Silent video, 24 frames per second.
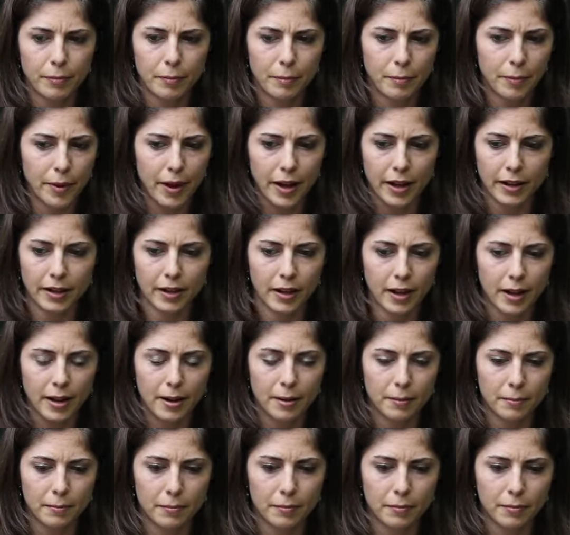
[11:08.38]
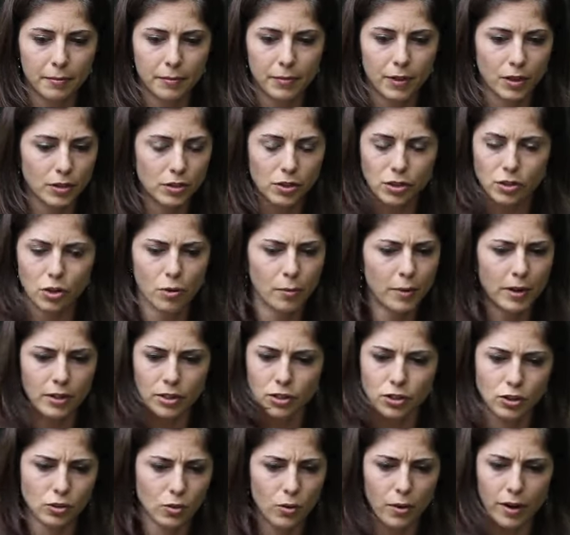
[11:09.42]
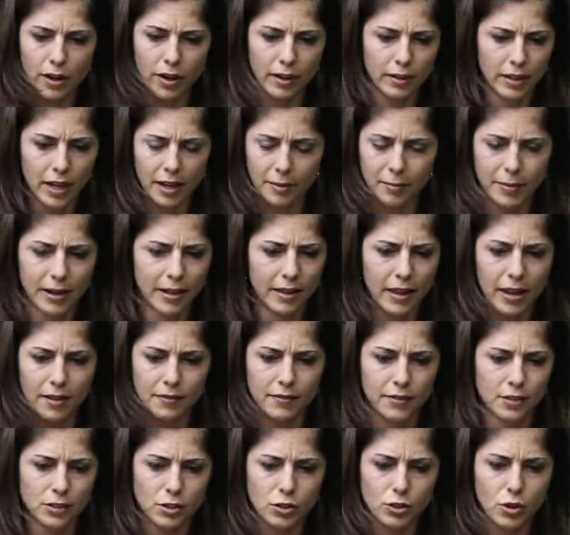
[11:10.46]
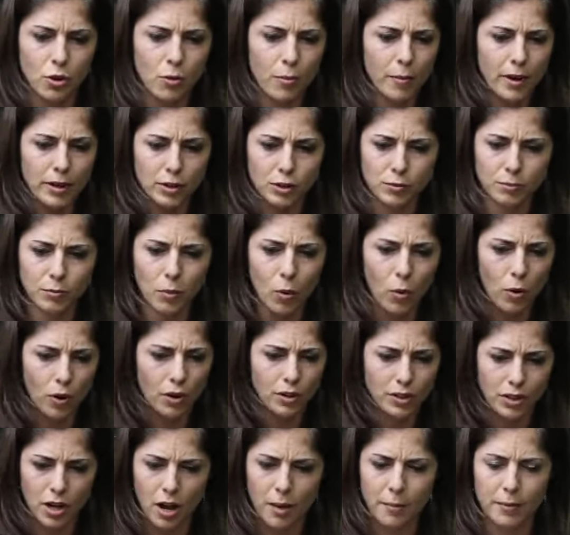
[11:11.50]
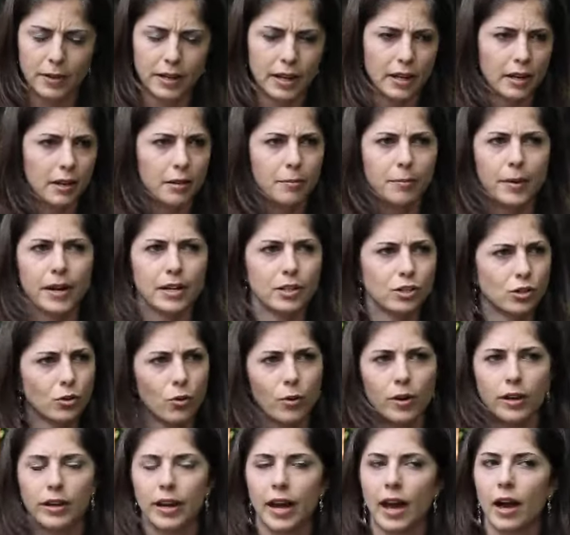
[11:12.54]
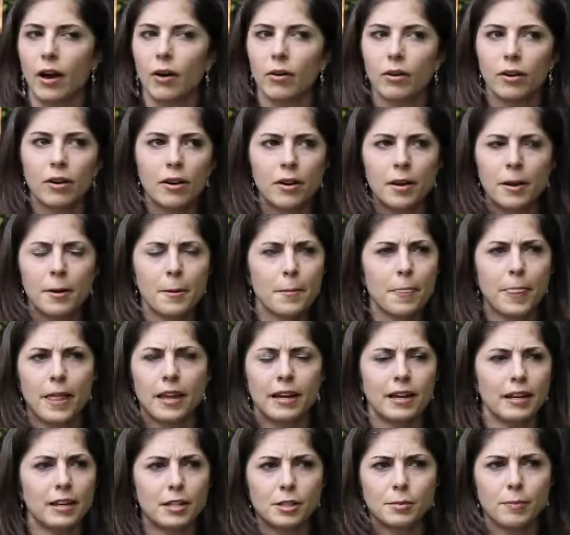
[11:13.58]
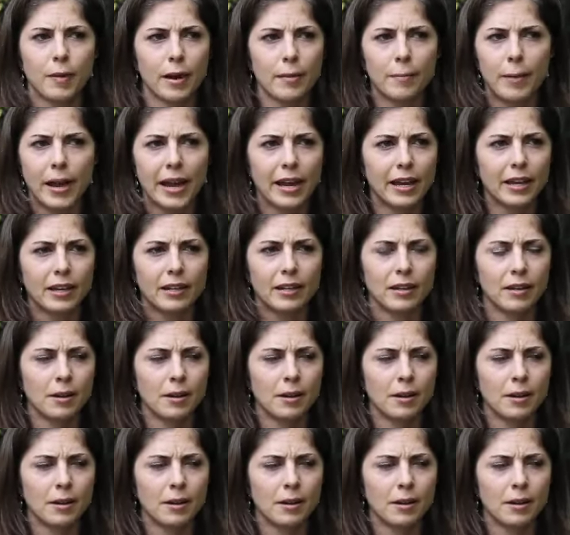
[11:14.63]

But there's so much joy. Like, my life is so much more dominated by joy now than it is by pain.